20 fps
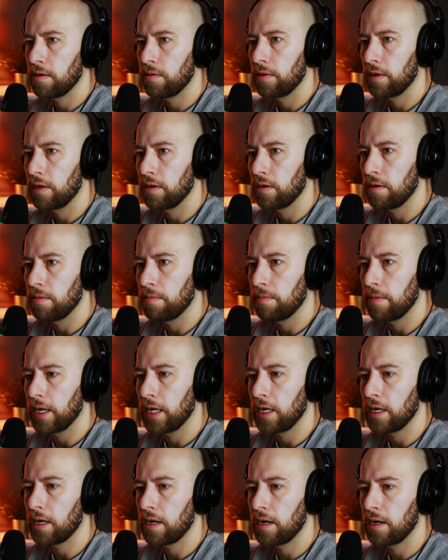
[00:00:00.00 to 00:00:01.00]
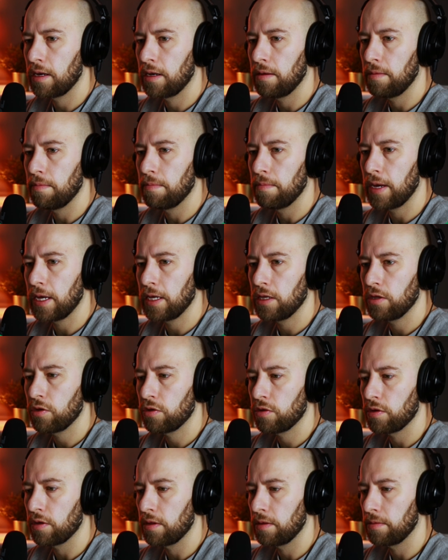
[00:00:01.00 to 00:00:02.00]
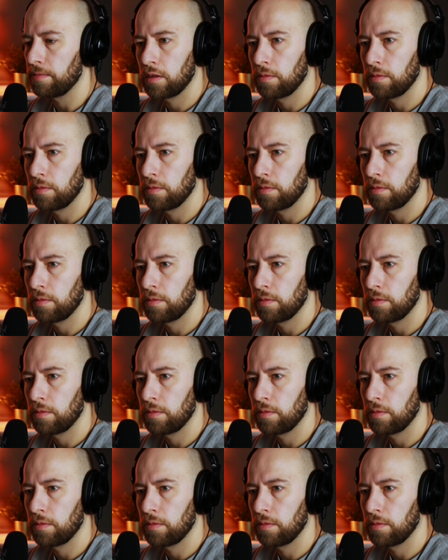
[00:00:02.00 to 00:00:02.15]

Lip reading: we're gonna make animation.